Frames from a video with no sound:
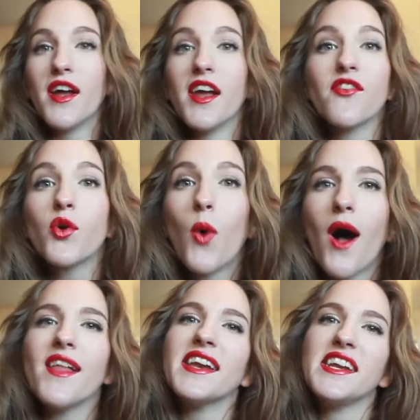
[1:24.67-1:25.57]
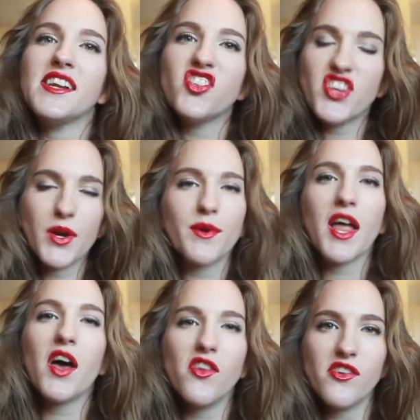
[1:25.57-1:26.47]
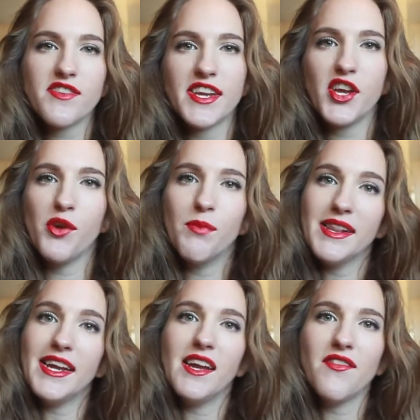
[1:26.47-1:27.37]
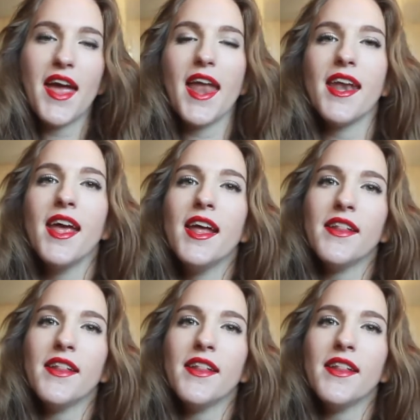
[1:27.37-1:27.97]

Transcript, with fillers: enough quality to share with others that you believe in